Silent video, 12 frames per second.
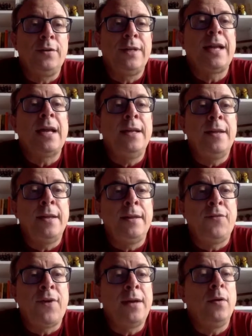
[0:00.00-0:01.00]
They can
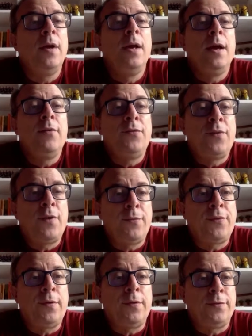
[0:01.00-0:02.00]
identify you
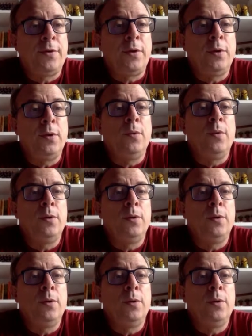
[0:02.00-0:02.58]
for you